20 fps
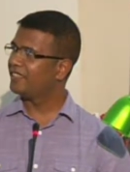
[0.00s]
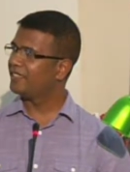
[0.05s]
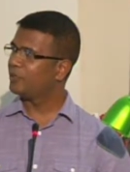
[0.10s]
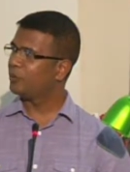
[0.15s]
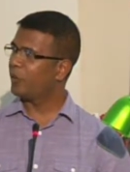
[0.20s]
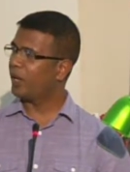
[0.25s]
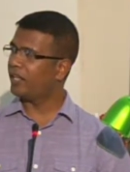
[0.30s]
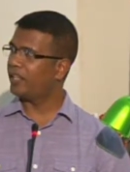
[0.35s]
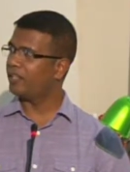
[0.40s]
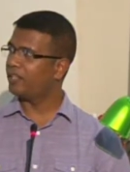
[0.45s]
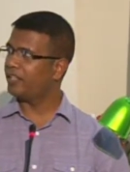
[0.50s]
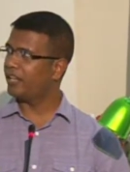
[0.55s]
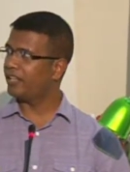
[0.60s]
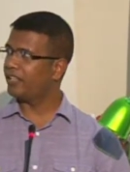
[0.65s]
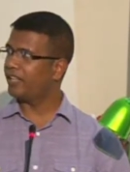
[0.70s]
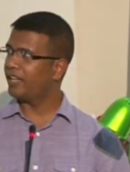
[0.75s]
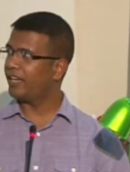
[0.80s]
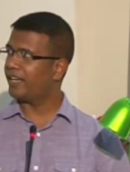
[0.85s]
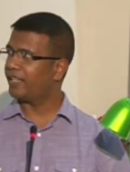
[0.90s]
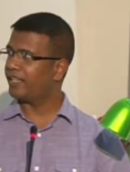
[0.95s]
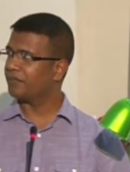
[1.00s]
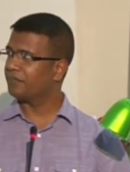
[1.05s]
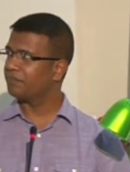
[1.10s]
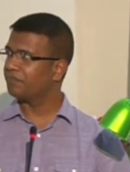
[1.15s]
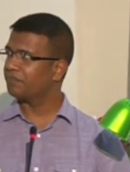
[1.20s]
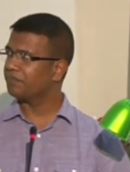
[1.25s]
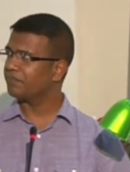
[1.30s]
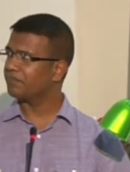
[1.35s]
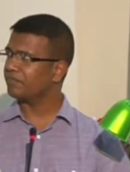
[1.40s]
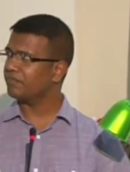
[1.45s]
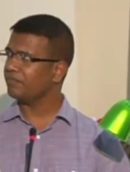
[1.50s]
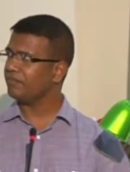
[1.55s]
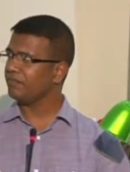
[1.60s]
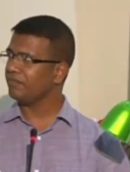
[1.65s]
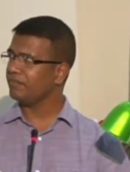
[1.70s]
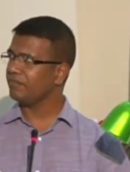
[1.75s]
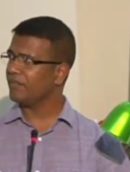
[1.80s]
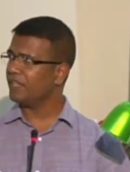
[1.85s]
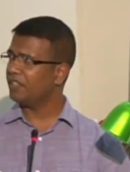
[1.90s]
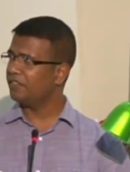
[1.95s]
While on the other hand,
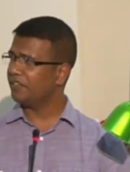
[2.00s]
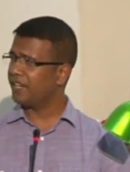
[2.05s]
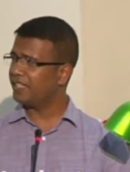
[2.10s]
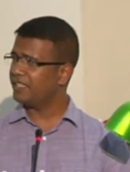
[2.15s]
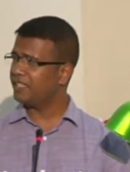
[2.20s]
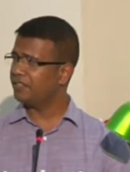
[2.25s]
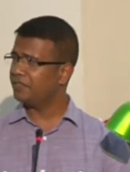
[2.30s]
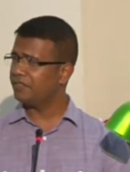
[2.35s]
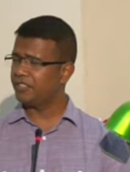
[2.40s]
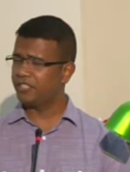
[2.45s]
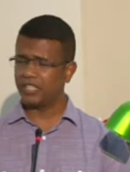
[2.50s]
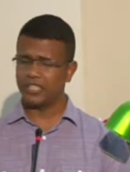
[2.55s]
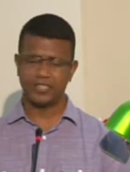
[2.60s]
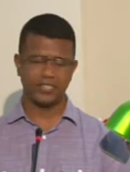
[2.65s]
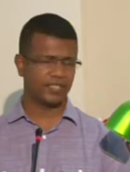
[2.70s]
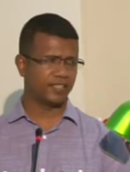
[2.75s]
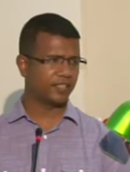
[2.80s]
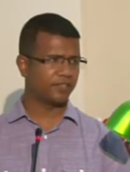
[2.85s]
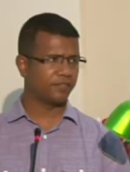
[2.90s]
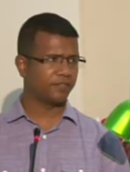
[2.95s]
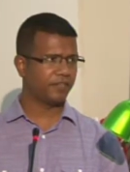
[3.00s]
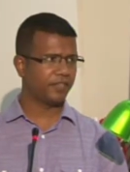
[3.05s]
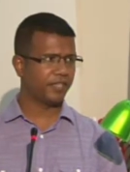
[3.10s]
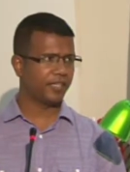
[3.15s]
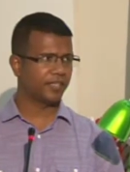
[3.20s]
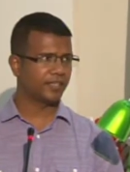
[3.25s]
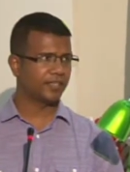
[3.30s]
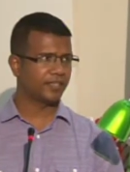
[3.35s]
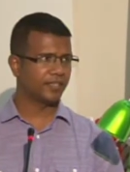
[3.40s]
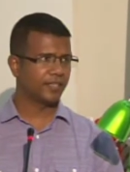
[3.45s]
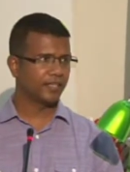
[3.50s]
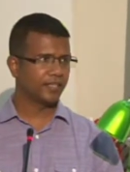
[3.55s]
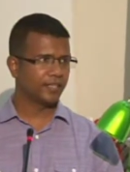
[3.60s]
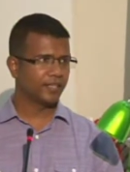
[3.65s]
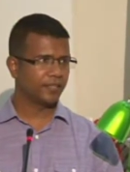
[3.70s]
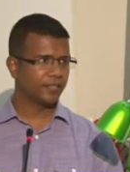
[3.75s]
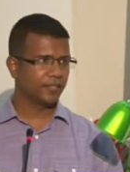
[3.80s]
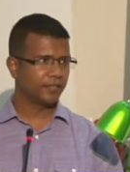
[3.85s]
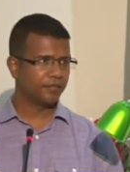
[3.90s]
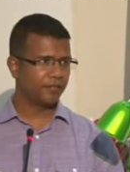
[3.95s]
fighting for justice and fairness
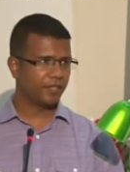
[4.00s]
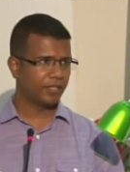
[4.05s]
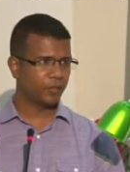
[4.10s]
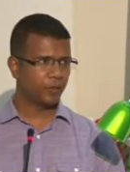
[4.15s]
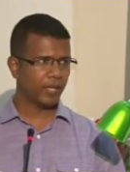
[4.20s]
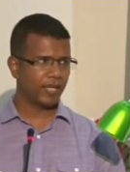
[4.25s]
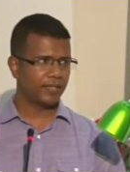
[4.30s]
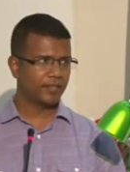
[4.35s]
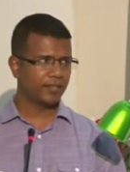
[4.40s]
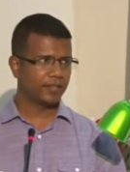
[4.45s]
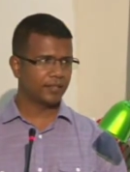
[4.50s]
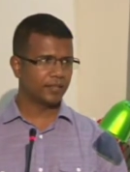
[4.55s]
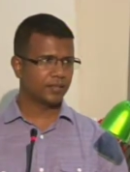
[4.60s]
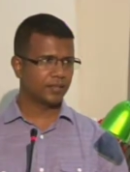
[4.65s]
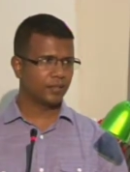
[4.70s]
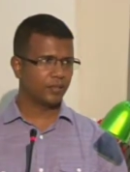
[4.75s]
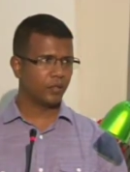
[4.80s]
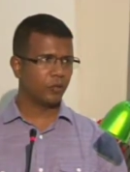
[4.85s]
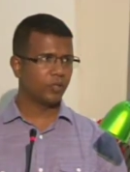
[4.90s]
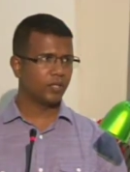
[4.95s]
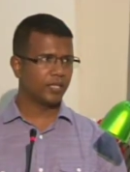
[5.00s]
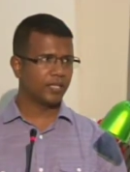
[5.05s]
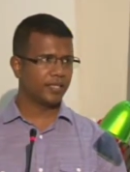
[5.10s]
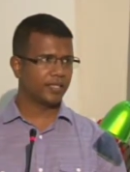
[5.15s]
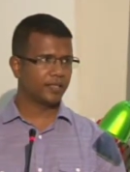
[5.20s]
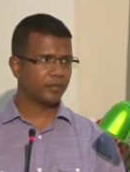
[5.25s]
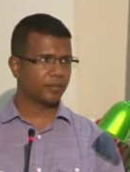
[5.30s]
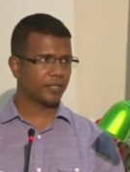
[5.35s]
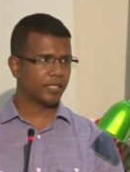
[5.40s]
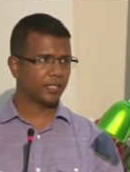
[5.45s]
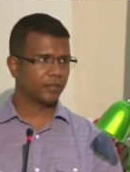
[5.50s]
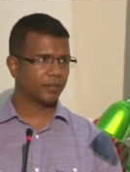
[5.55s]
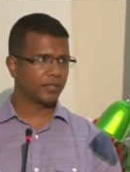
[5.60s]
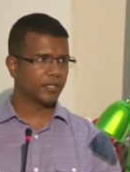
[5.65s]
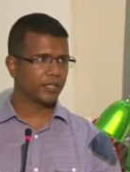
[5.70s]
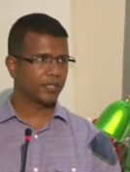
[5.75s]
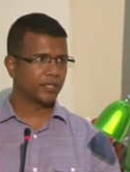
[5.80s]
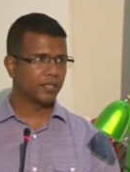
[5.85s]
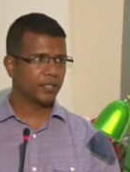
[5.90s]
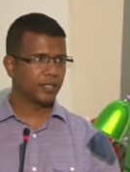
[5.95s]
can feel quite lonely sometimes.